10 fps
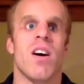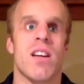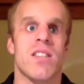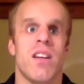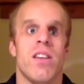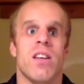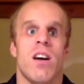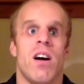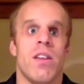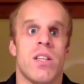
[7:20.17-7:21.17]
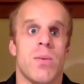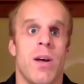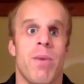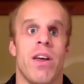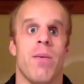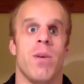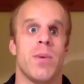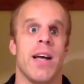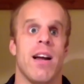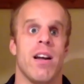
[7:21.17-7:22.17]
us on the swim. But then once
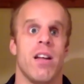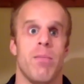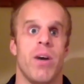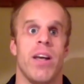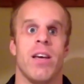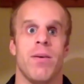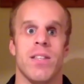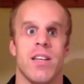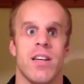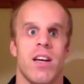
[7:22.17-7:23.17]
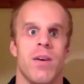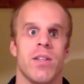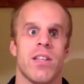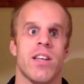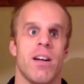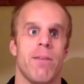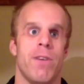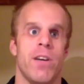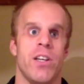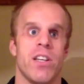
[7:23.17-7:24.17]
we got on the bike, it was a ton of
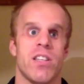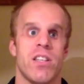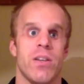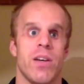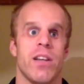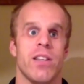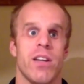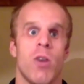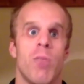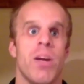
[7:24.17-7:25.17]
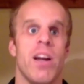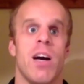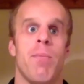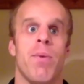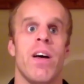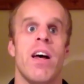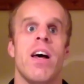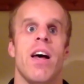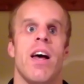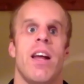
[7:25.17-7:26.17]
fun just to open it up.
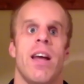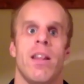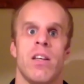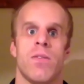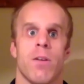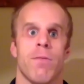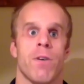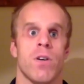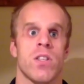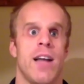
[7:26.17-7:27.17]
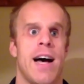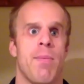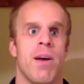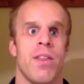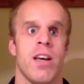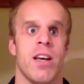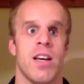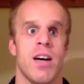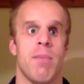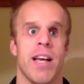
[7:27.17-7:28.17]
And at least for the first lap, I think
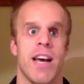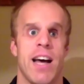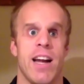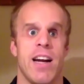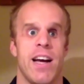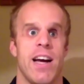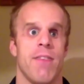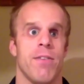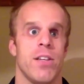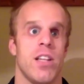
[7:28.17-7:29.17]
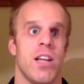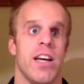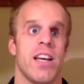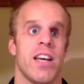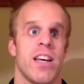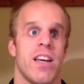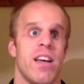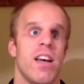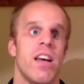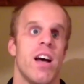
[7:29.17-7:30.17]
my guide and I averaged
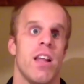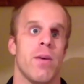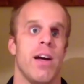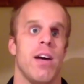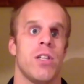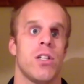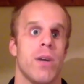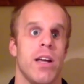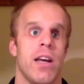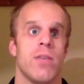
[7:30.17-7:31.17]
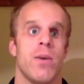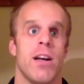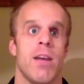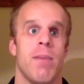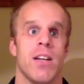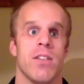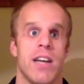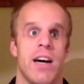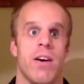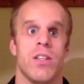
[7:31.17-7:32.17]
we averaged 28, 29 miles an
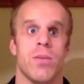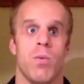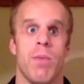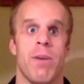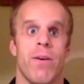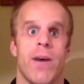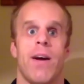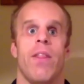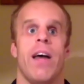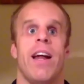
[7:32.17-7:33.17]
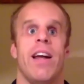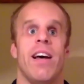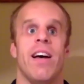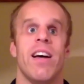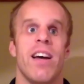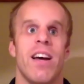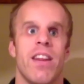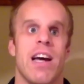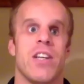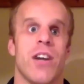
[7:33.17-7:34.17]
hour, just whipping around that's